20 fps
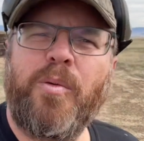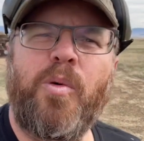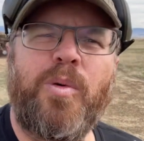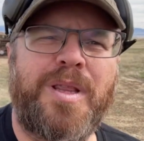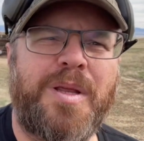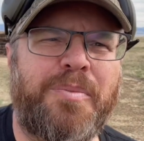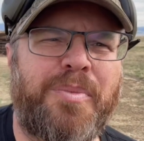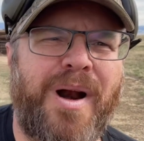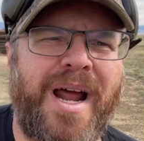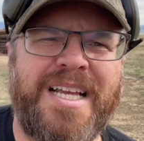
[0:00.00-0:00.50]
what
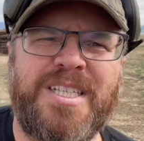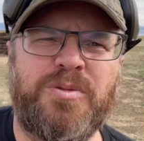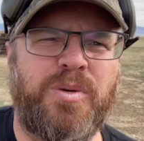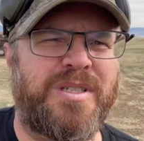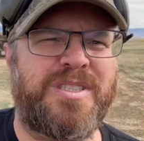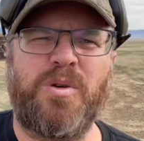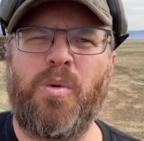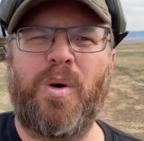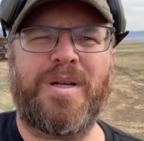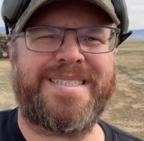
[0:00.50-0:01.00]
the price
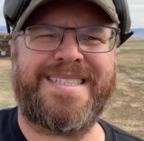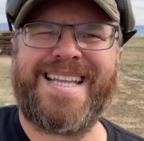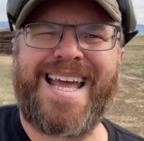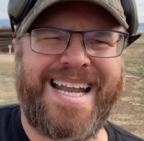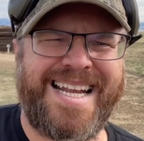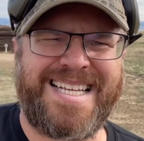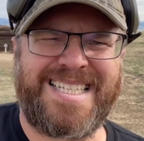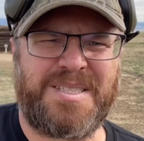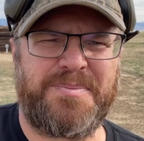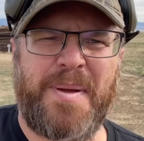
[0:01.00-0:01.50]
was. It wasn't that
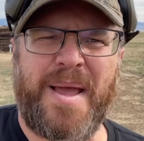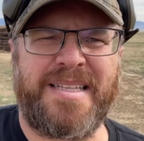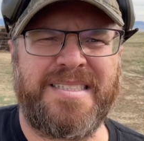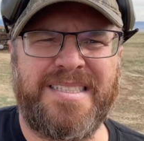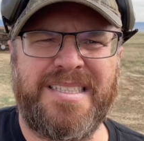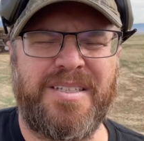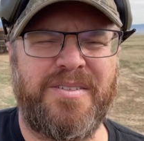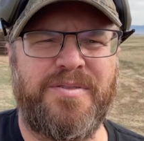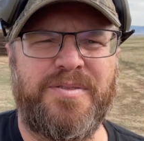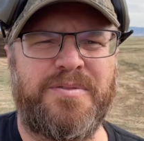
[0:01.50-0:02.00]

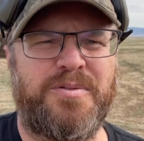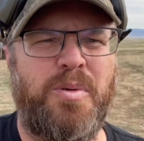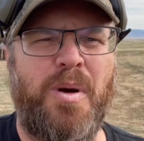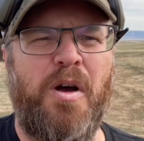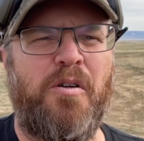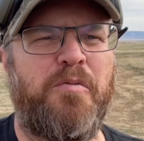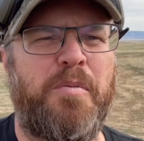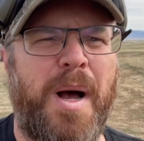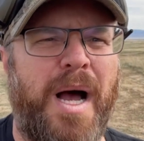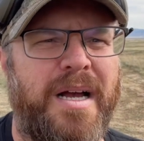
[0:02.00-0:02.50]
expensive,
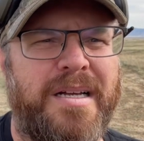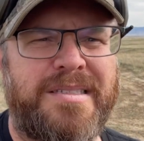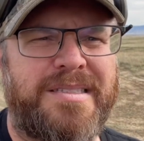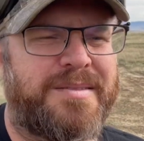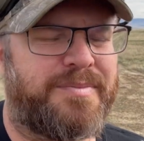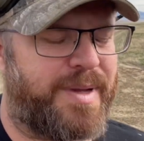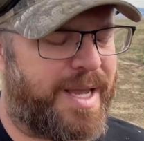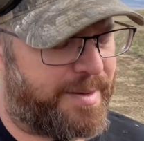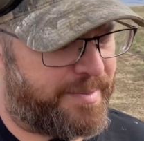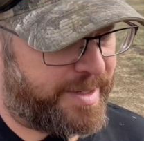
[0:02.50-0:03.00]
12
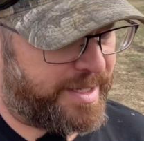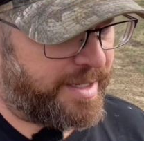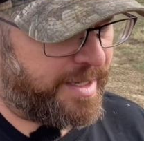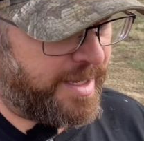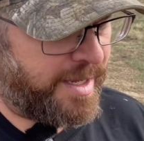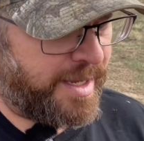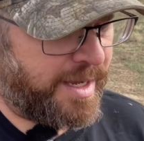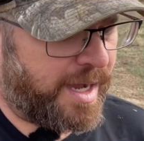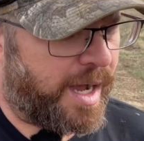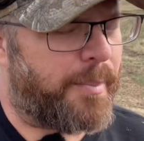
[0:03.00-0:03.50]
bucks maybe
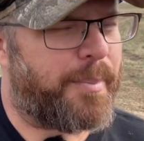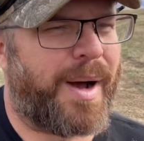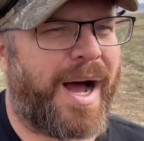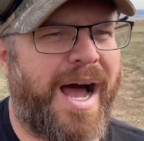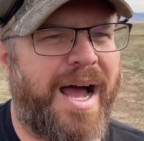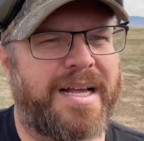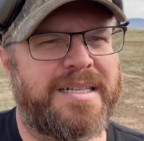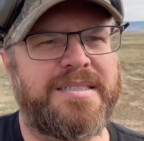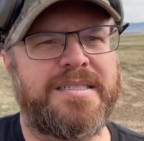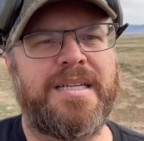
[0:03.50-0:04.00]
a
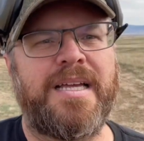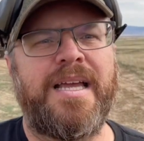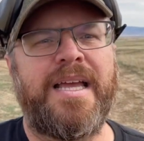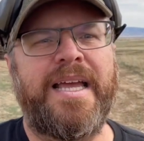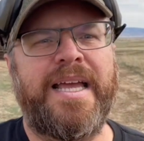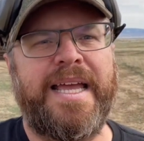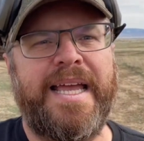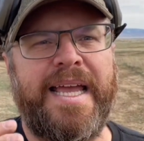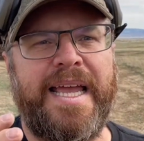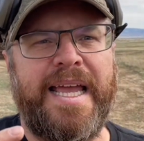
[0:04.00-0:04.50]
box.
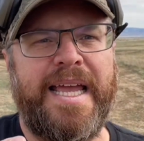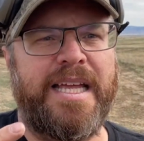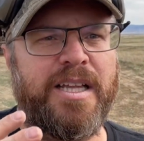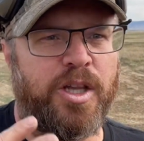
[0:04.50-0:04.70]
It